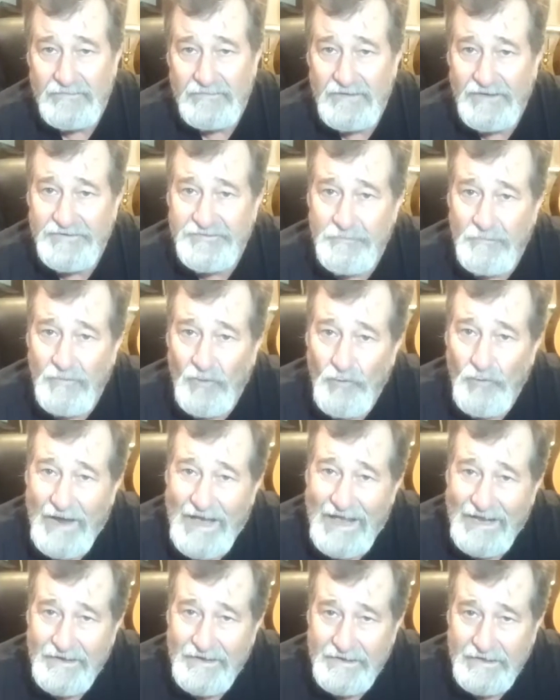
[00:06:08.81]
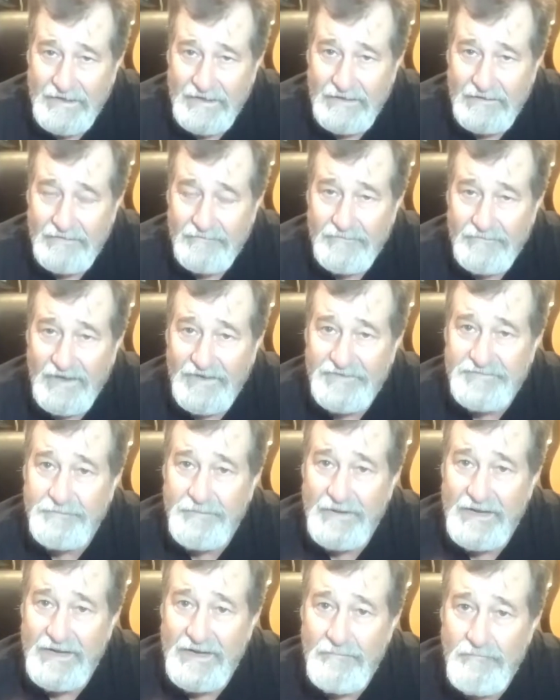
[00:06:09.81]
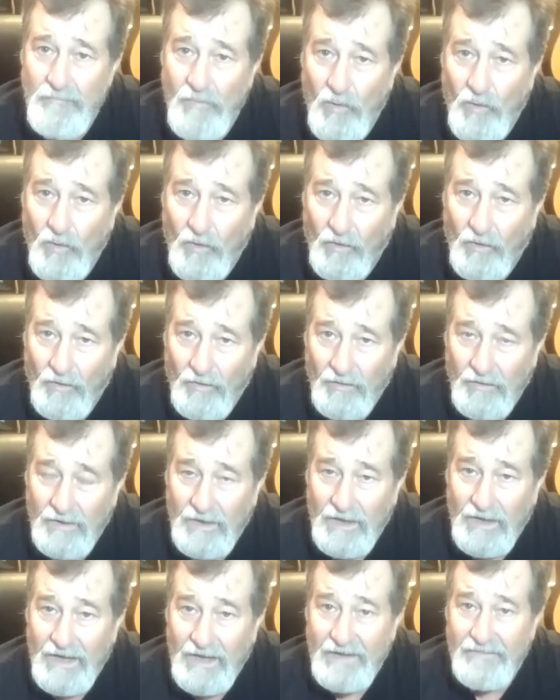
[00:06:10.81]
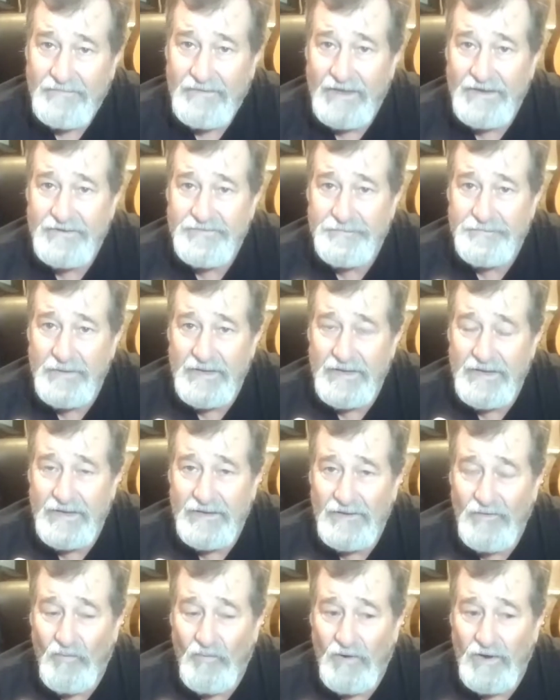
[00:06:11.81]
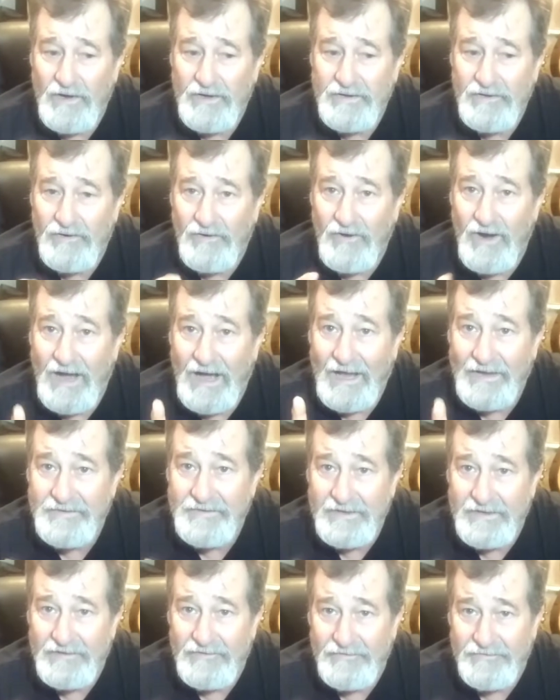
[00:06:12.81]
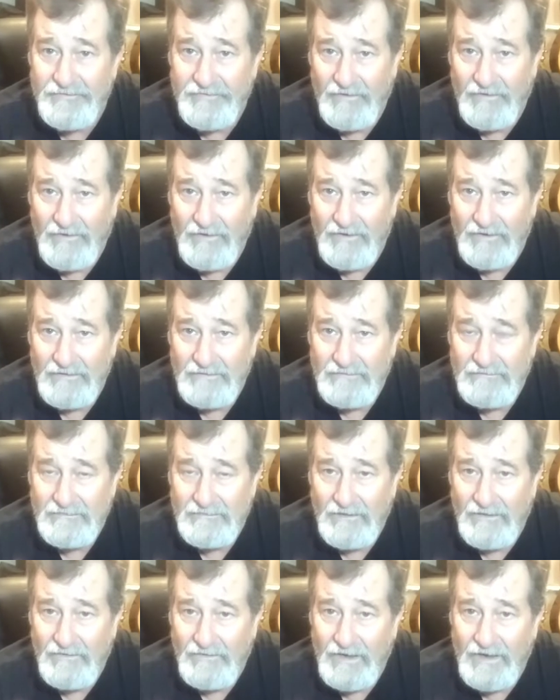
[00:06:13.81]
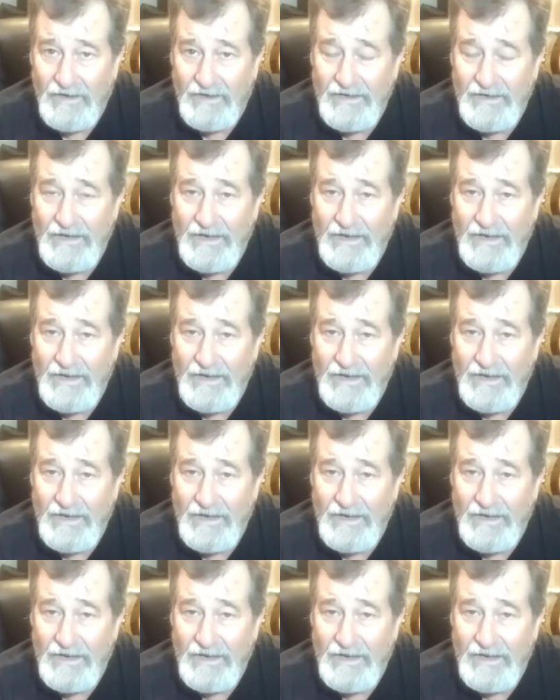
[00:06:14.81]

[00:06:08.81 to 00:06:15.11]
That's morality. That's being moral. That is being what your ideals are. Okay?